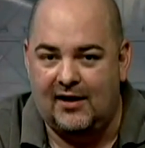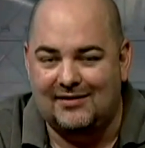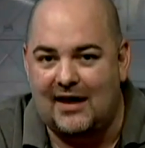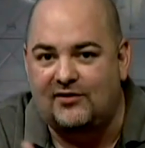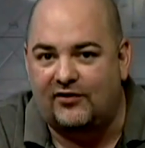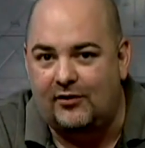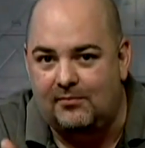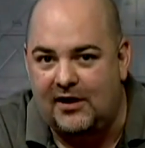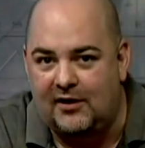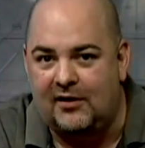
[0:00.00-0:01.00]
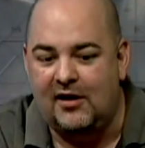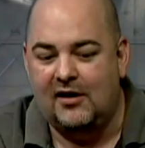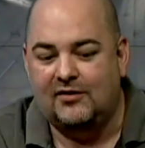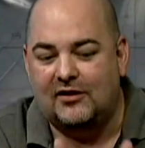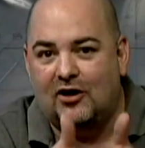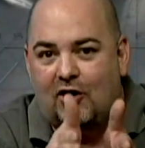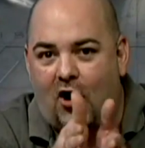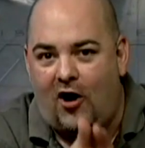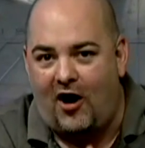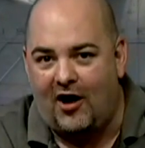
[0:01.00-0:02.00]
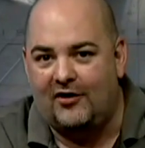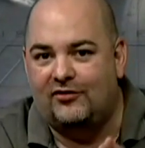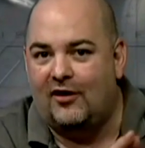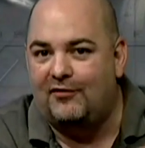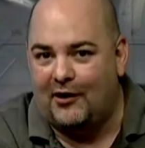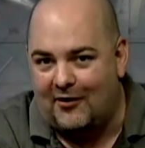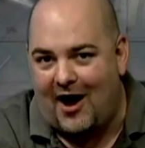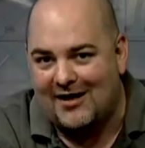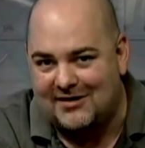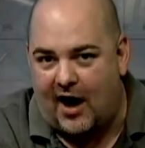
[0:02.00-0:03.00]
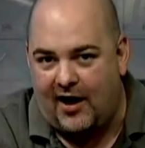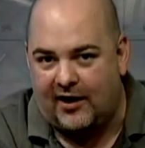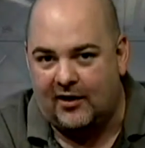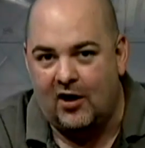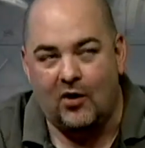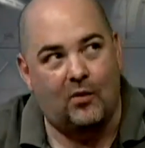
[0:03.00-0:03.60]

that doesn't mean that the cause of their not dying